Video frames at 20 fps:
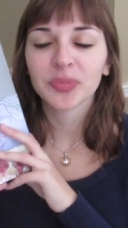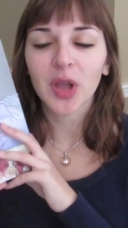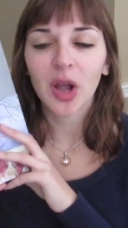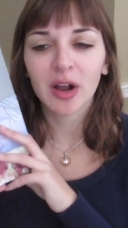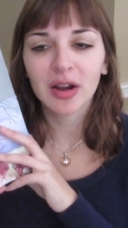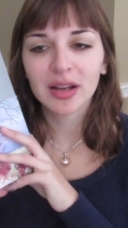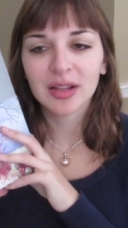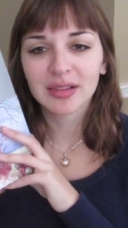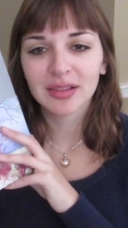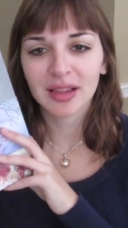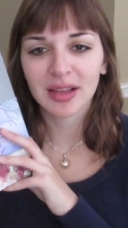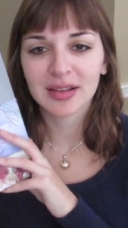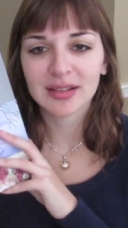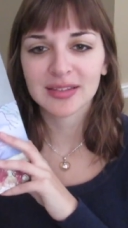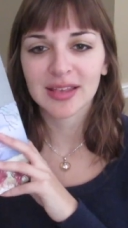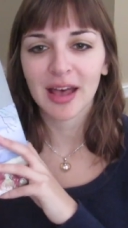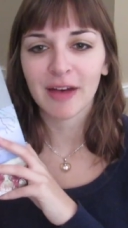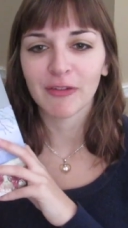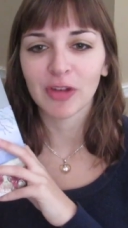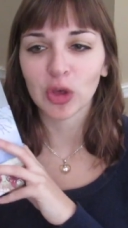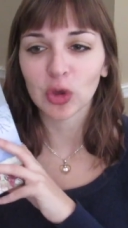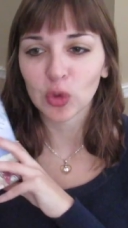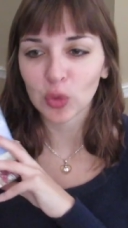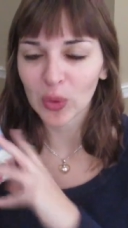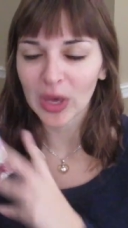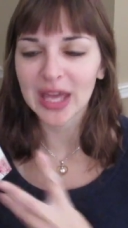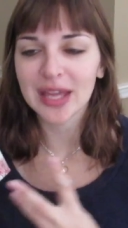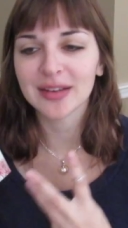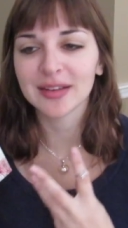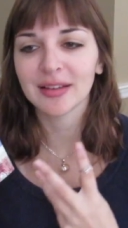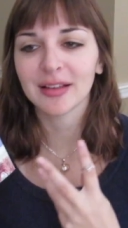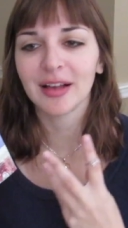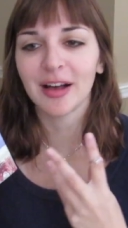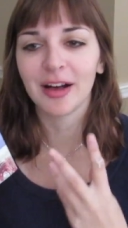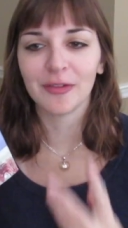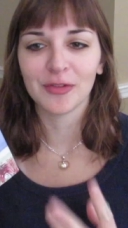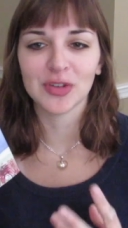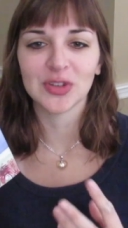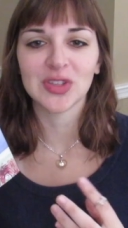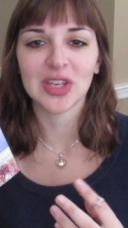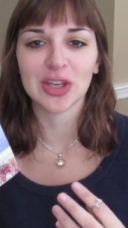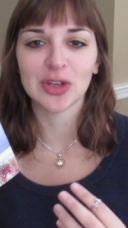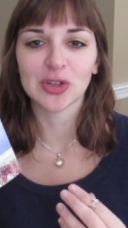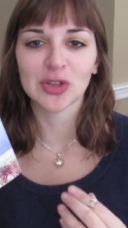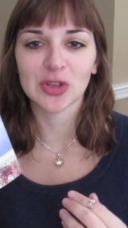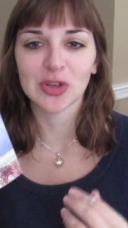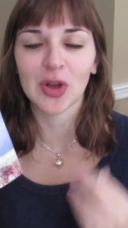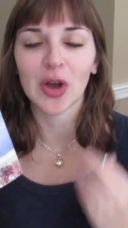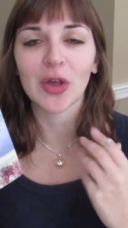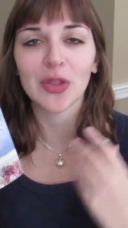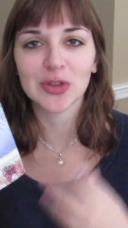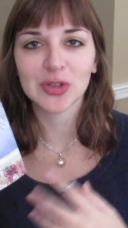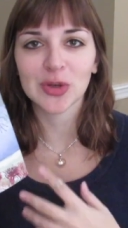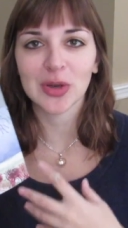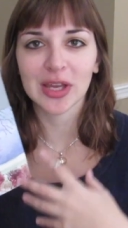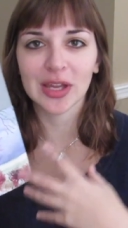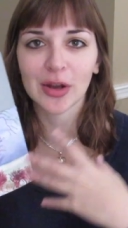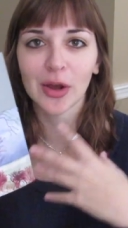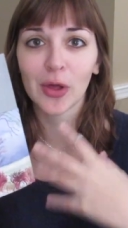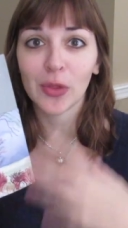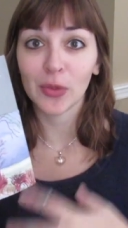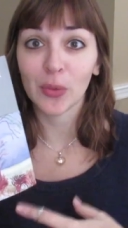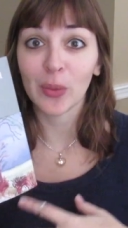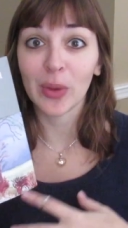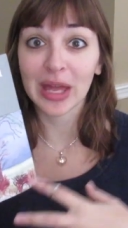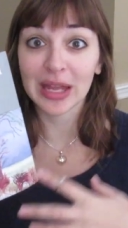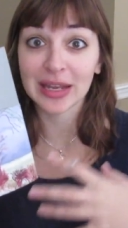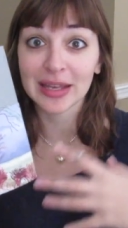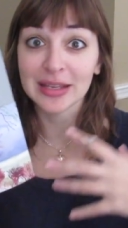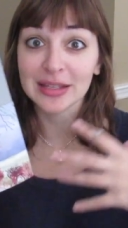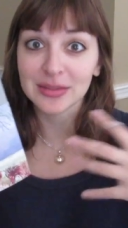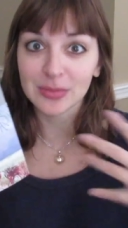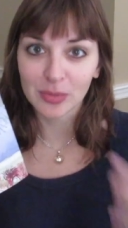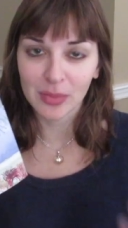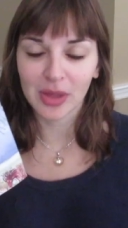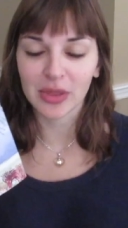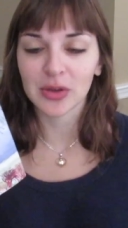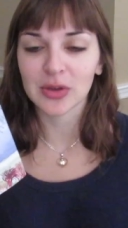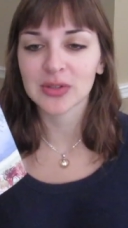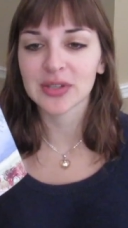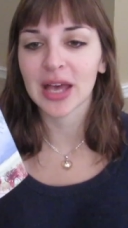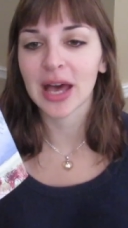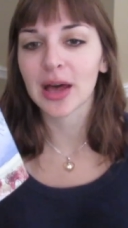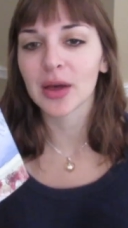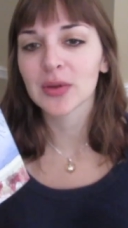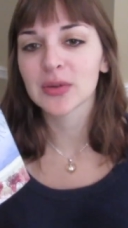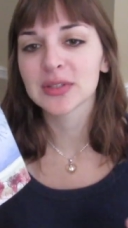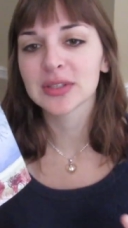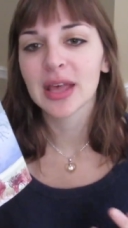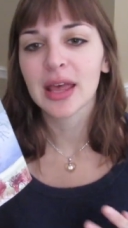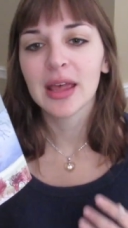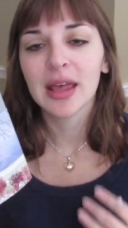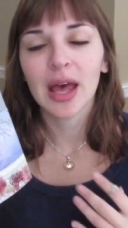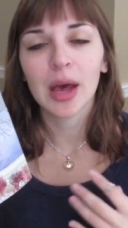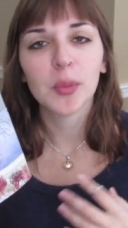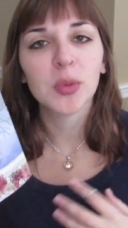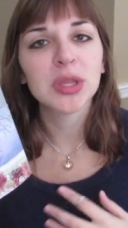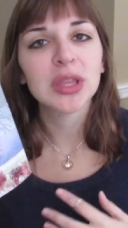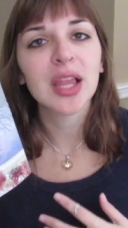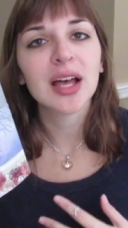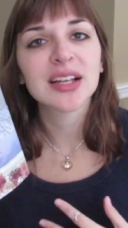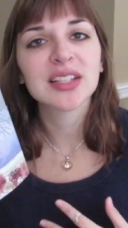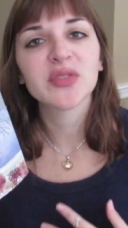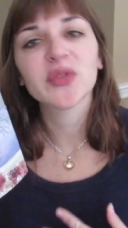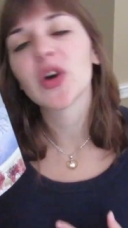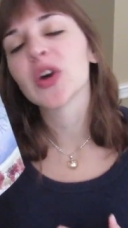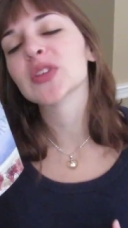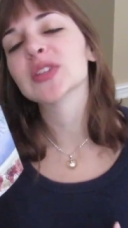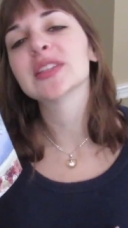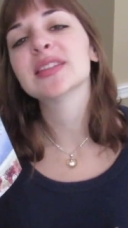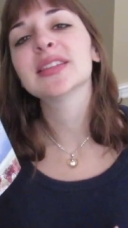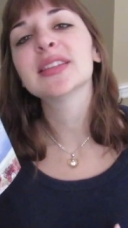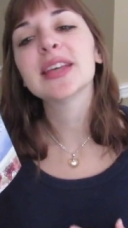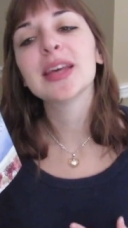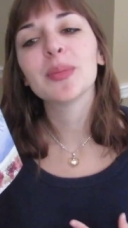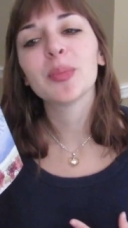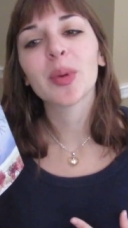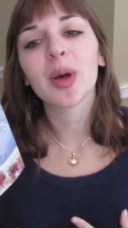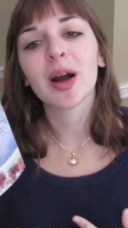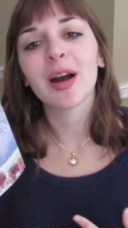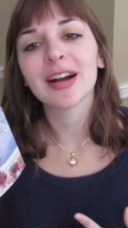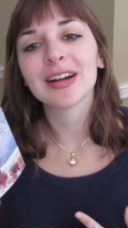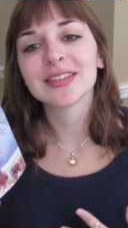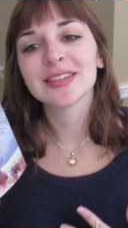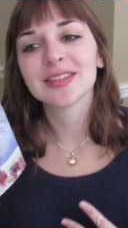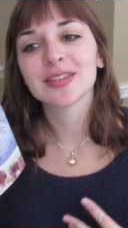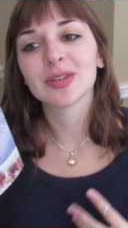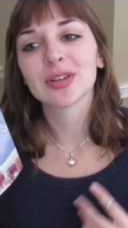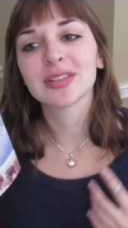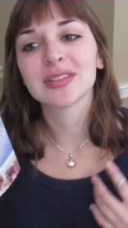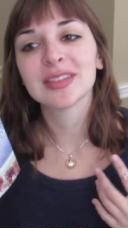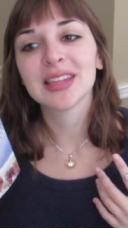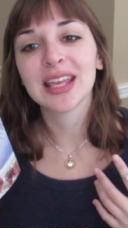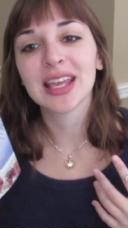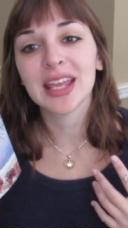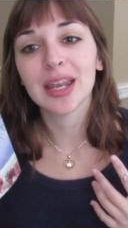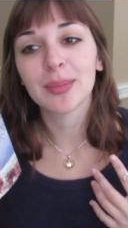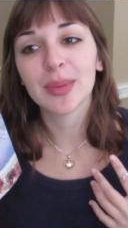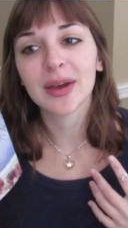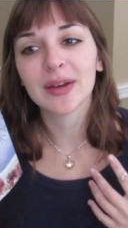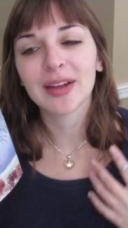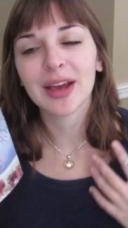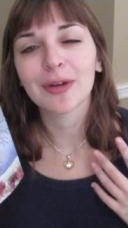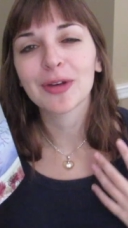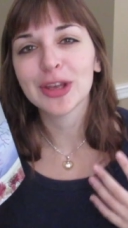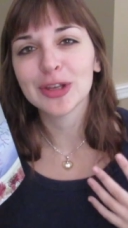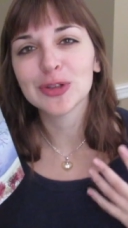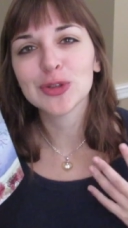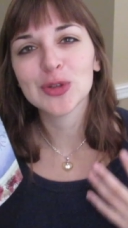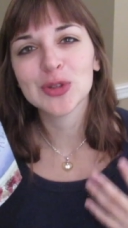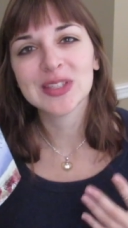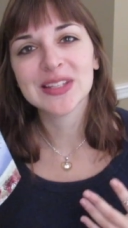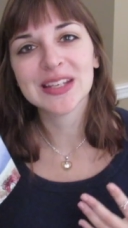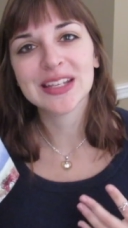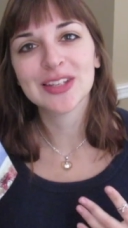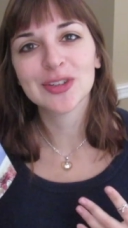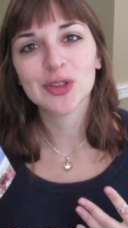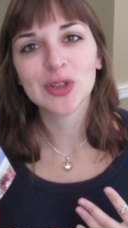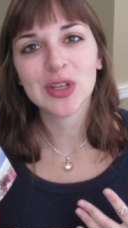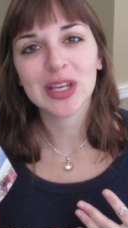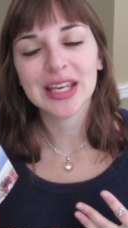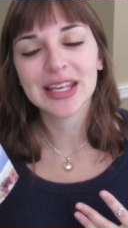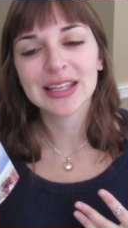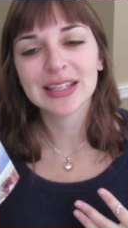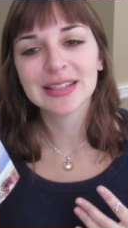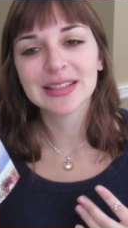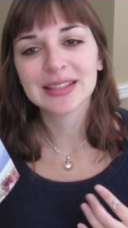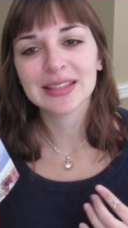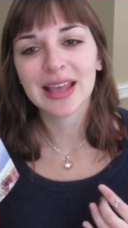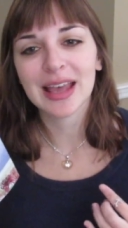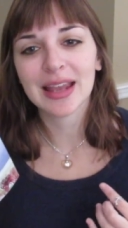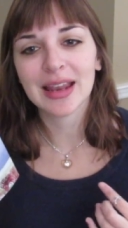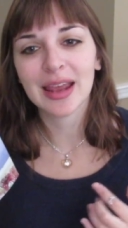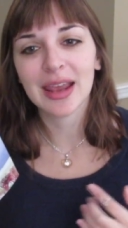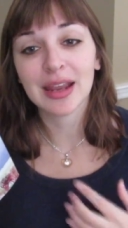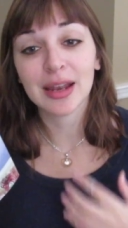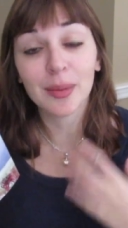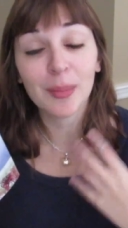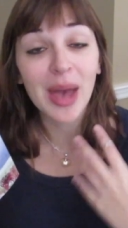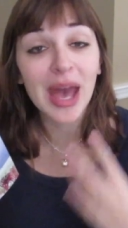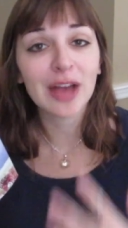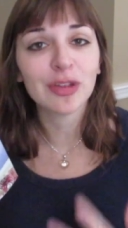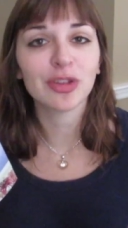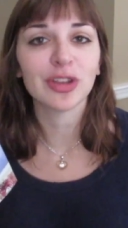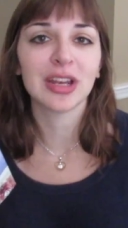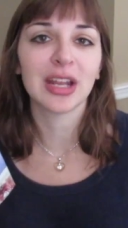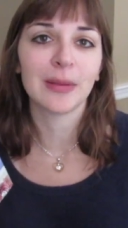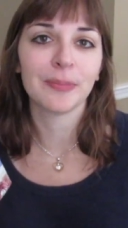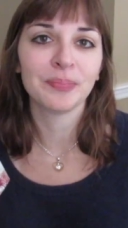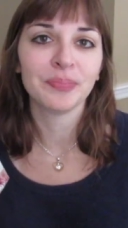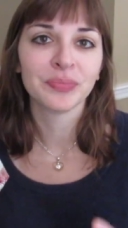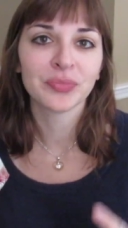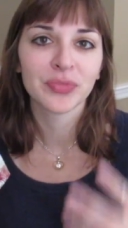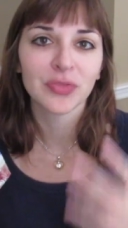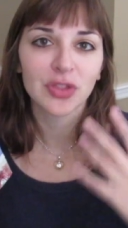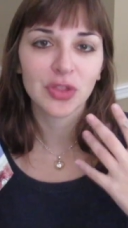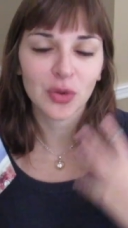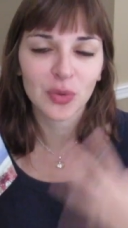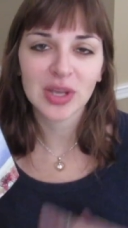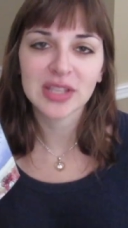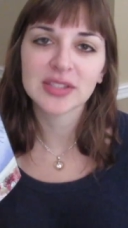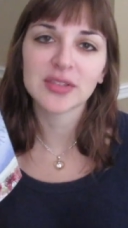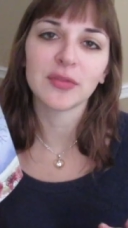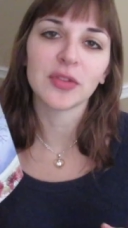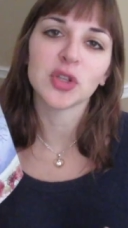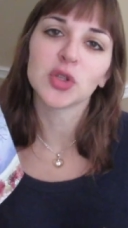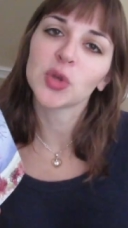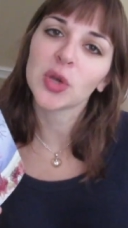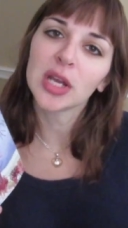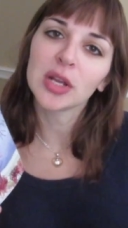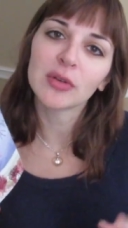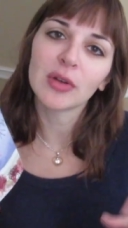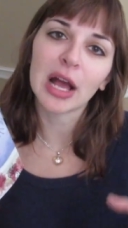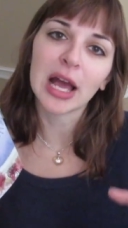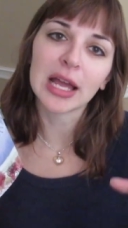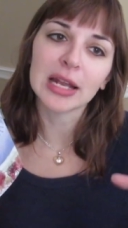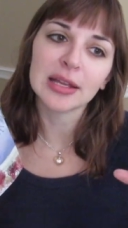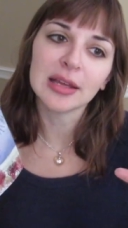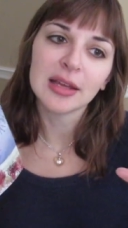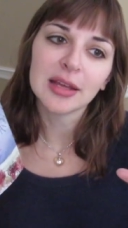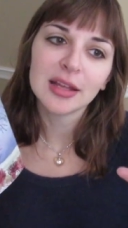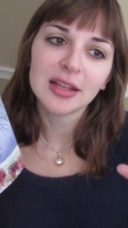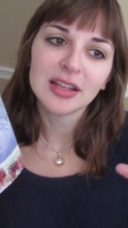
Art and Lux have a great conversation on the train on the way to his mother's house, and when Lux falls asleep, Art starts thinking about how interesting she is and imagining the rest of the train ride